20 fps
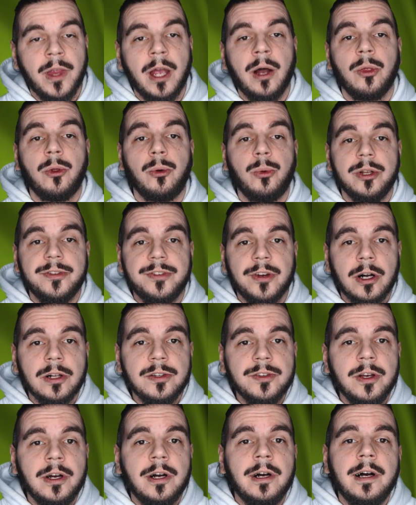The
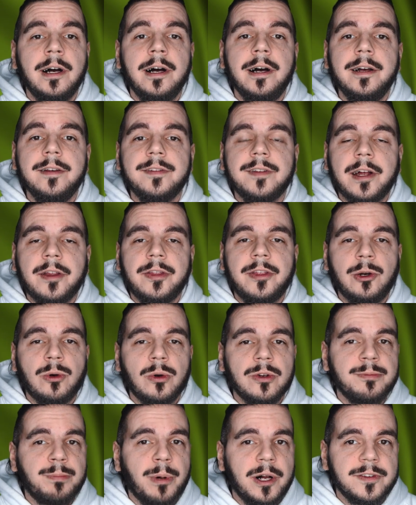result is that the
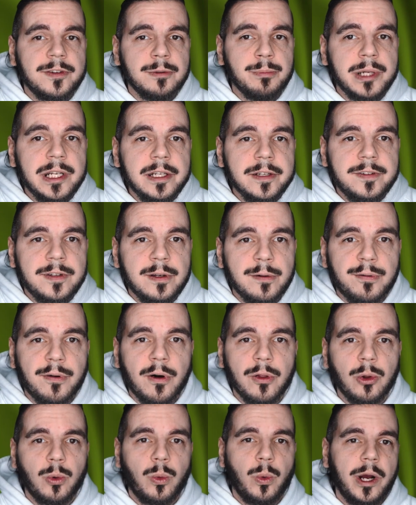responsibility for
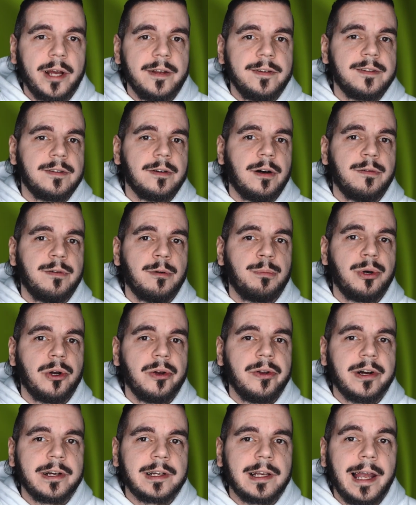the waste of a
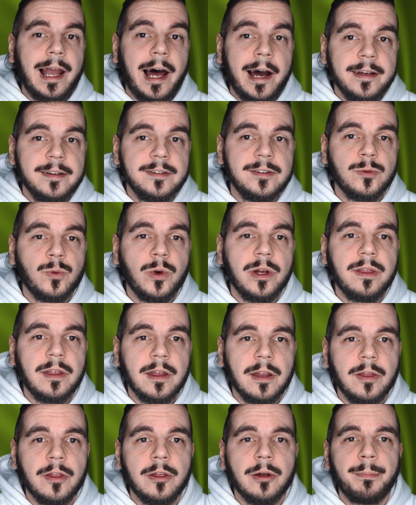product lies
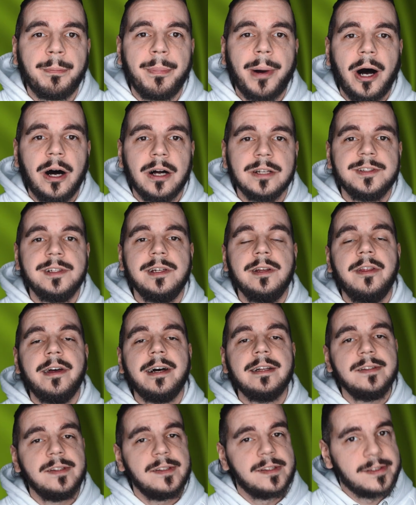within the party
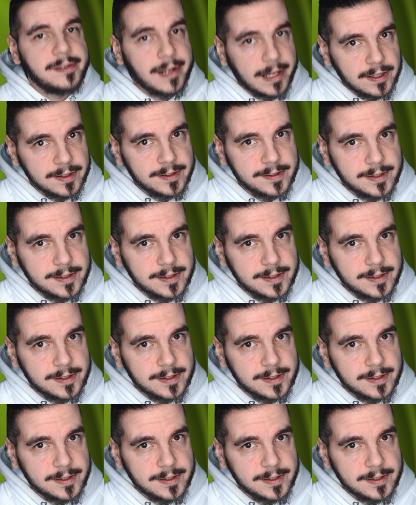that sells